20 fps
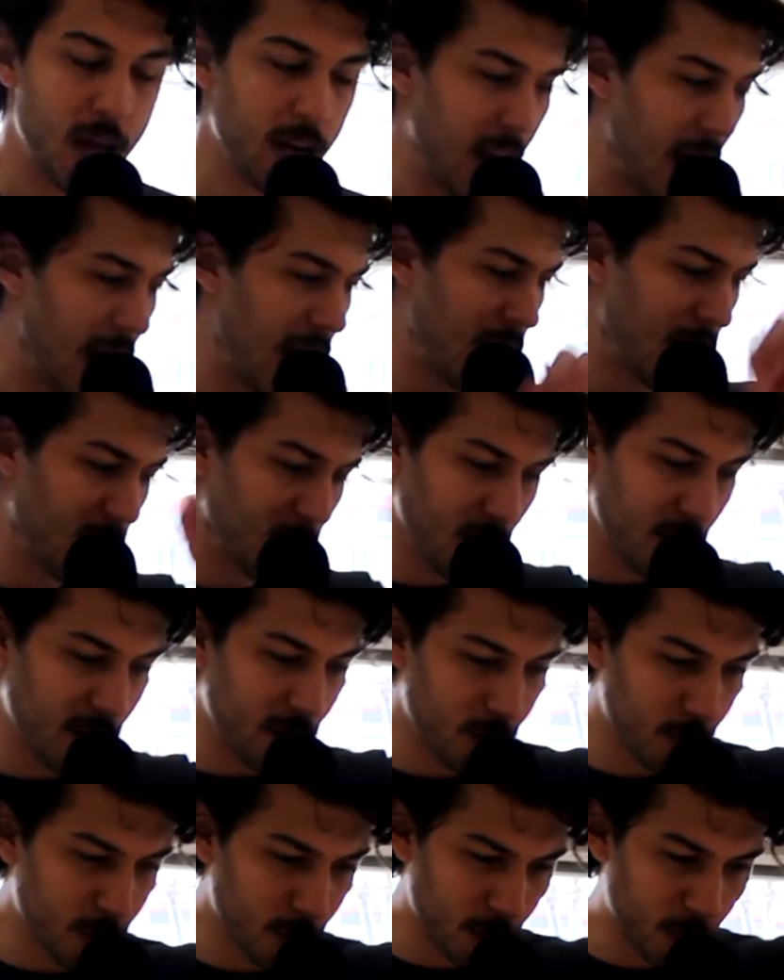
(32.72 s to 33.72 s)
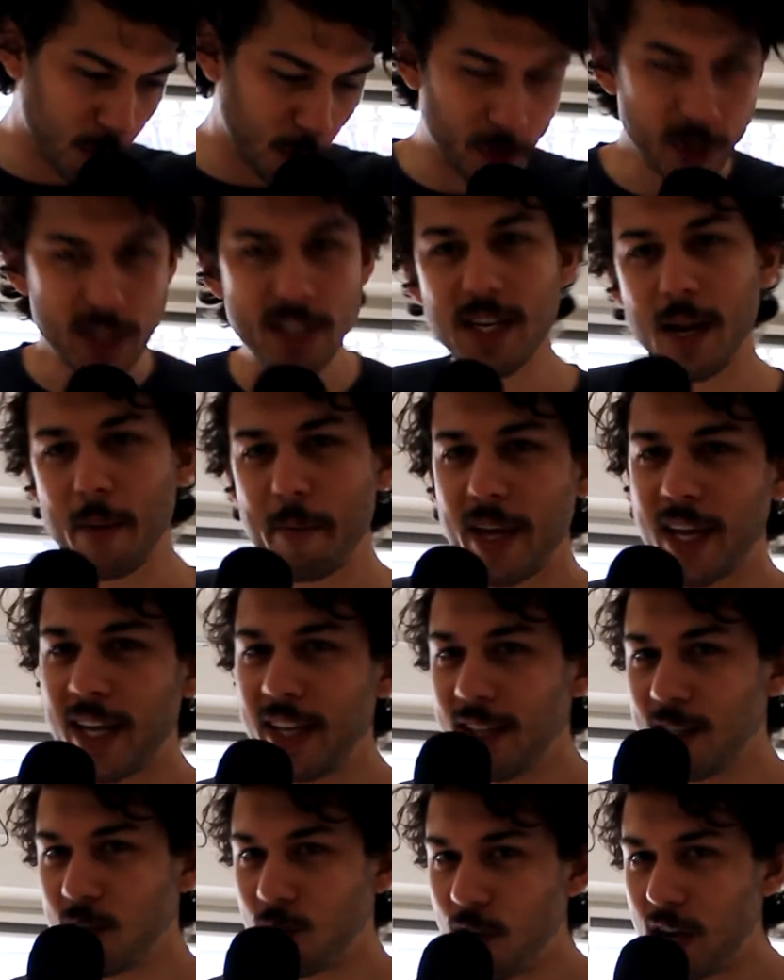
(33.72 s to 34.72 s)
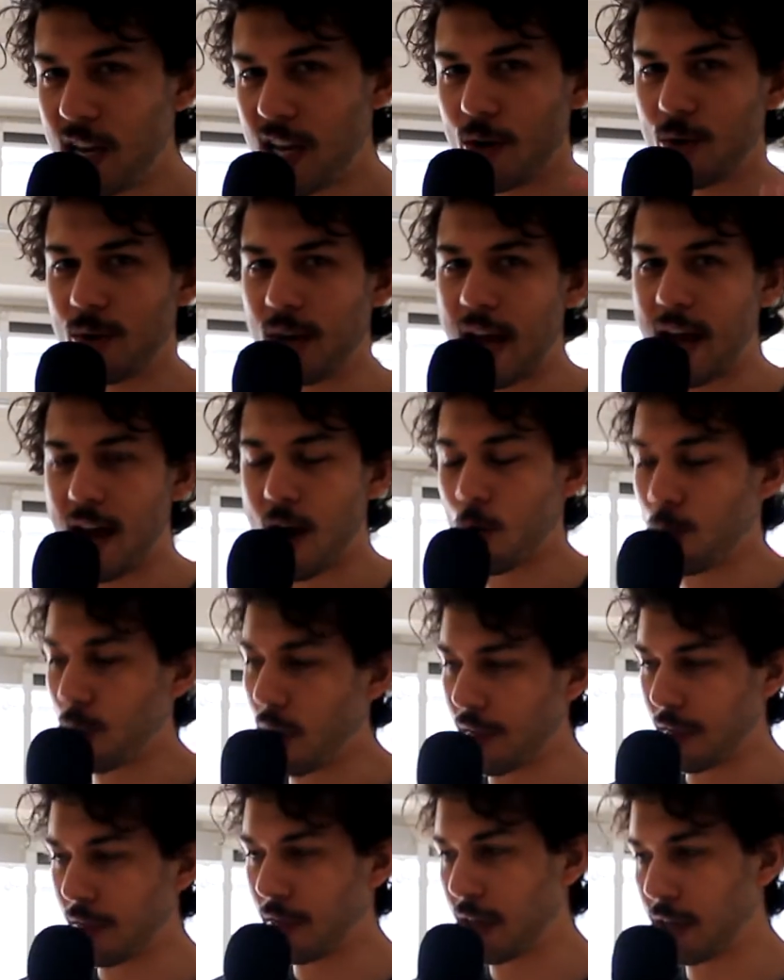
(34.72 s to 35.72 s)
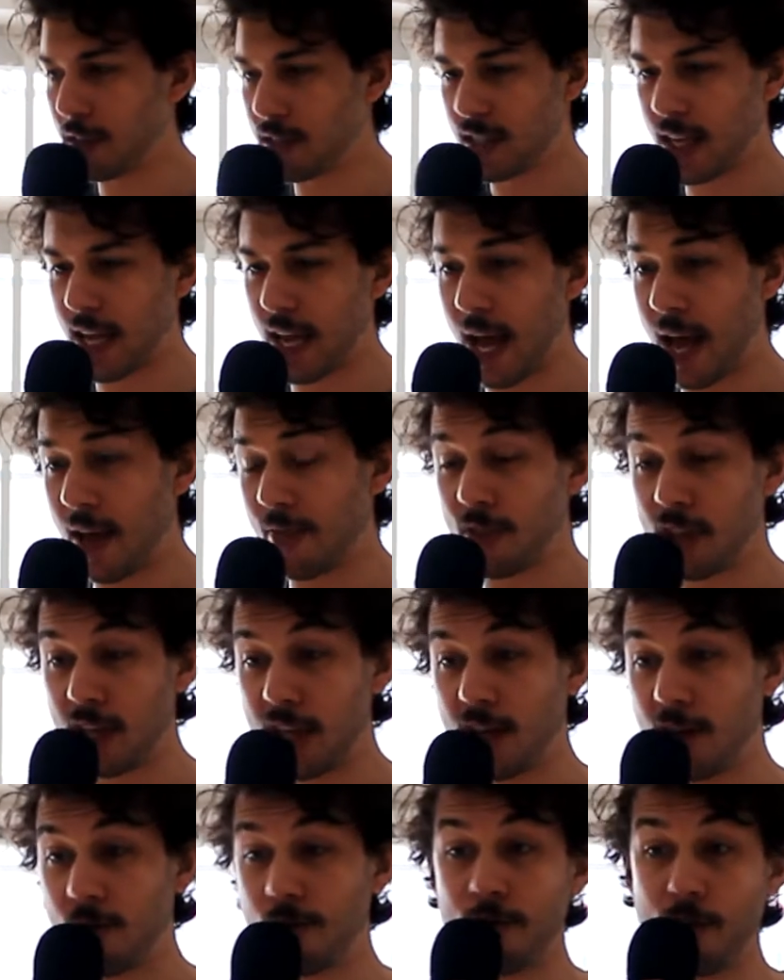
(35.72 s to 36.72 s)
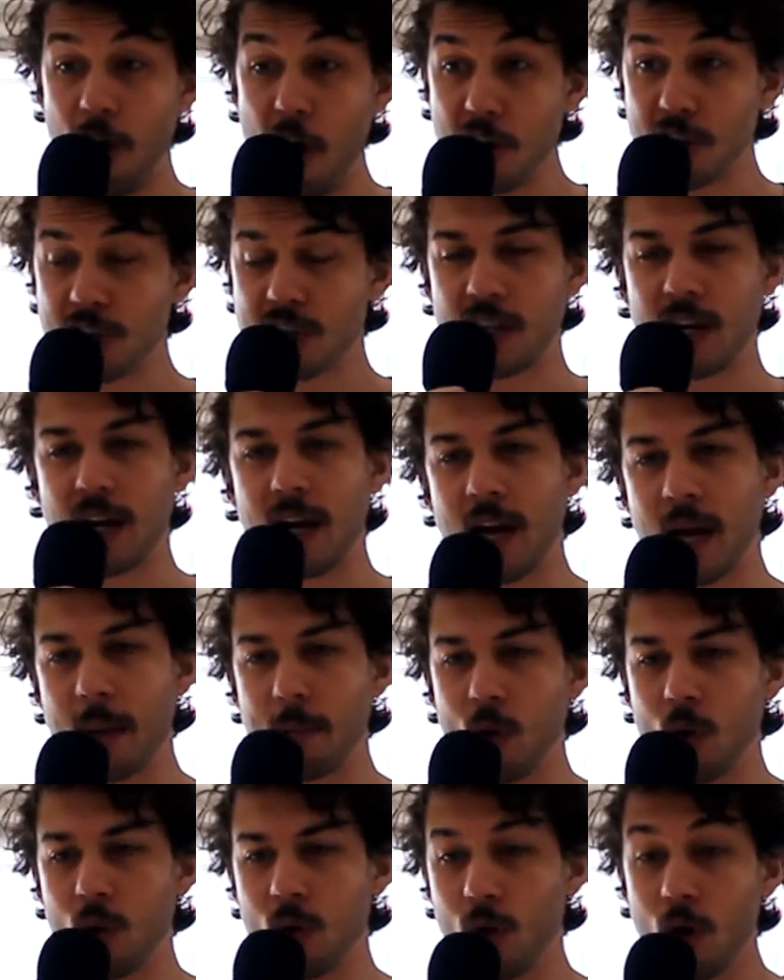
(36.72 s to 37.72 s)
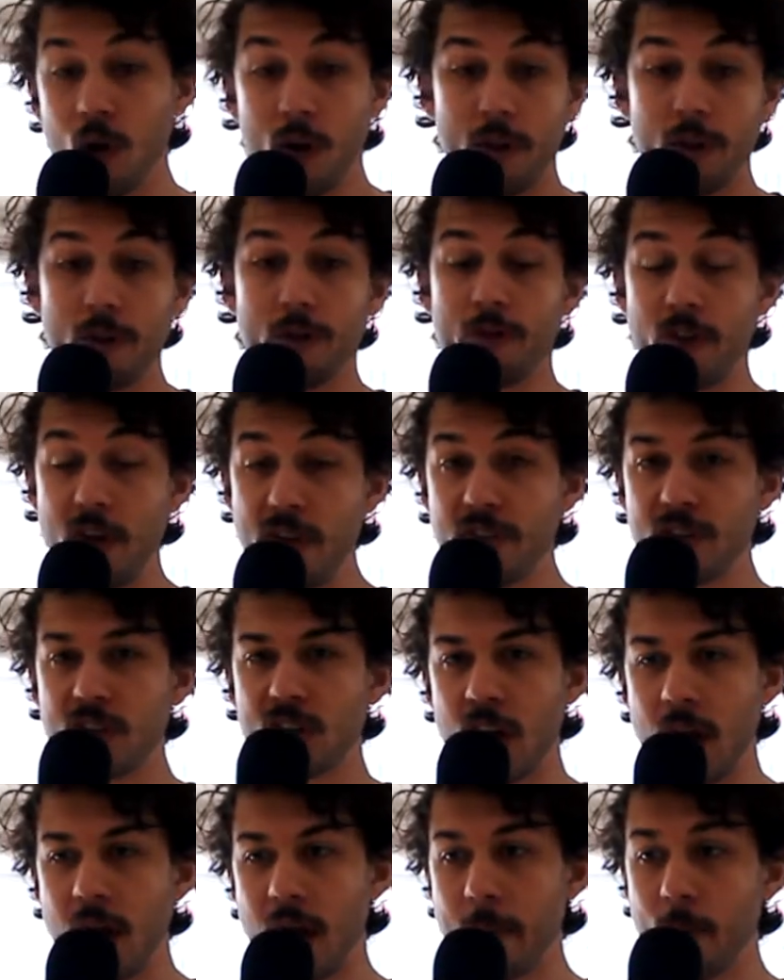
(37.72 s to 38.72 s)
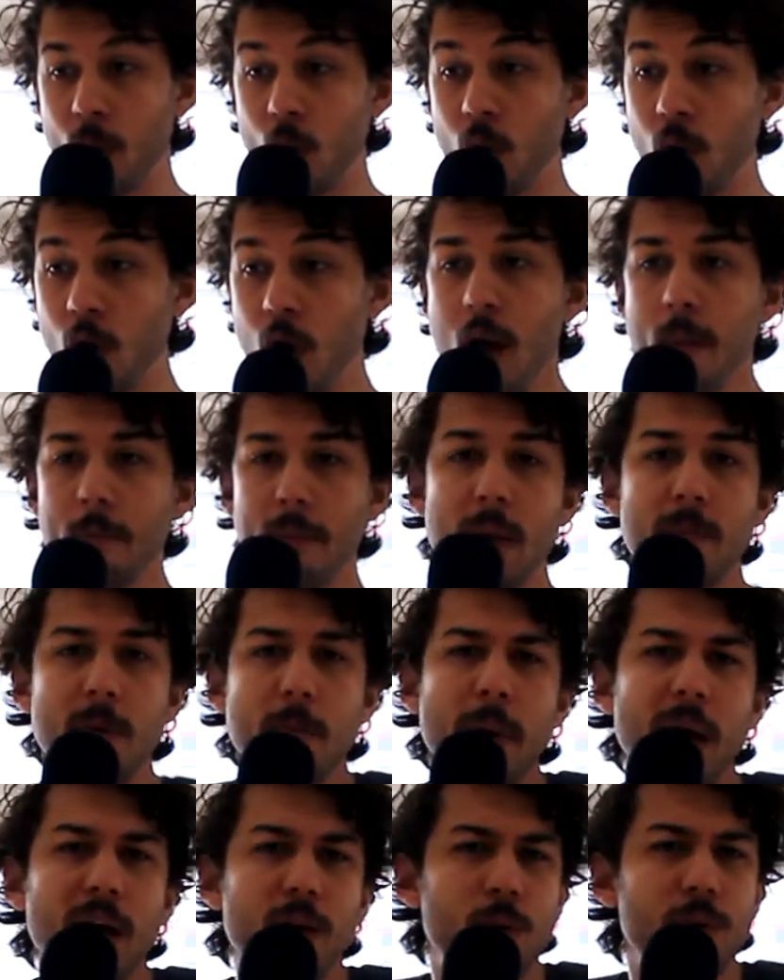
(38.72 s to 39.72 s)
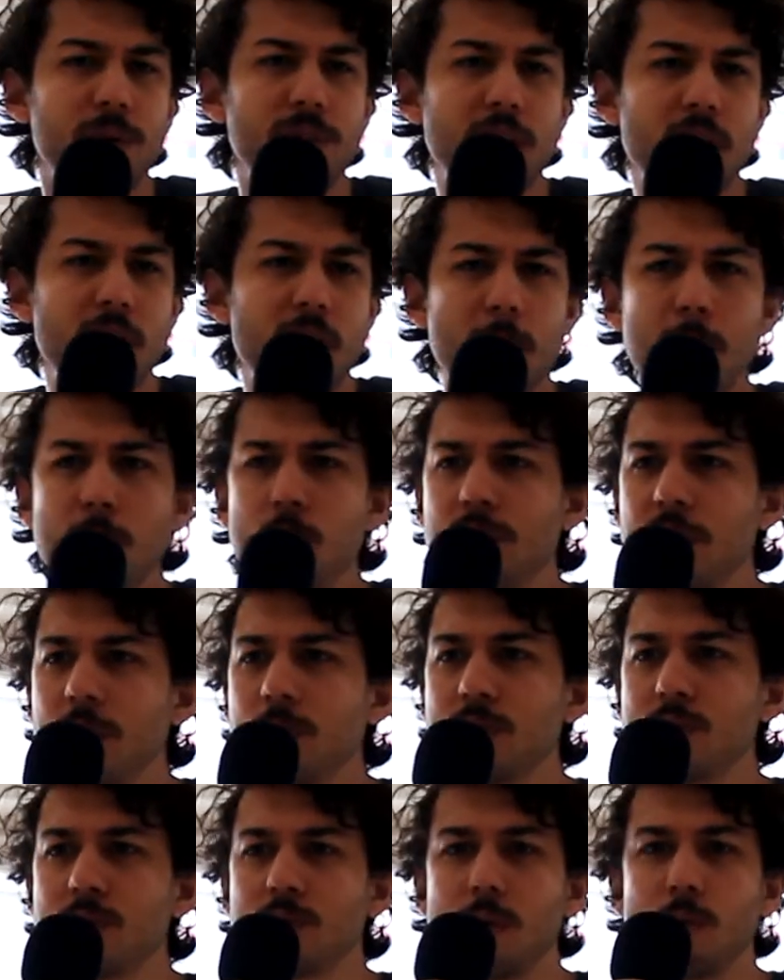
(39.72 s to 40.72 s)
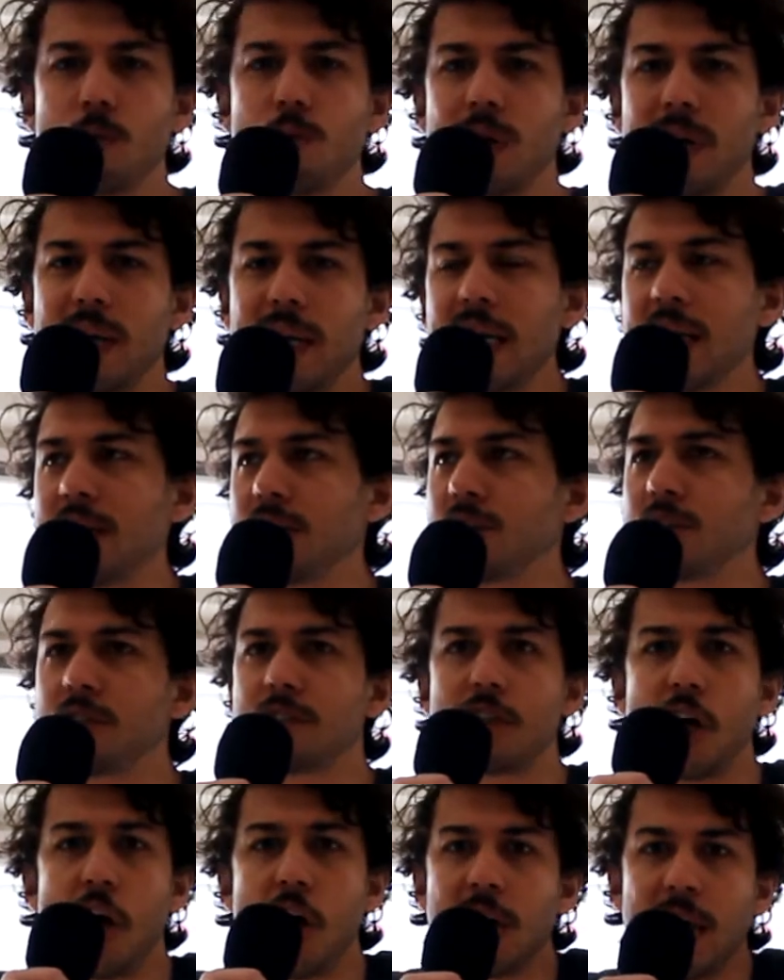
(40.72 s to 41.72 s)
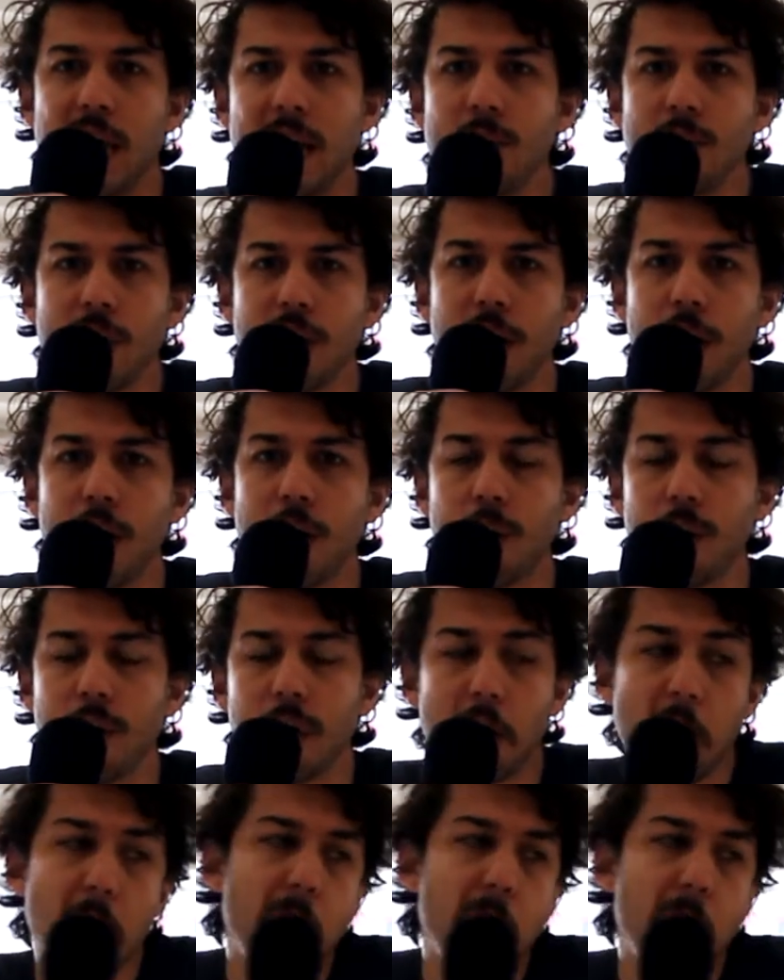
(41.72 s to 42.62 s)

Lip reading: Now, the reason I'm making this video now, rather than say at the first time or the fifth time, or maybe back when the movie was released a year ago,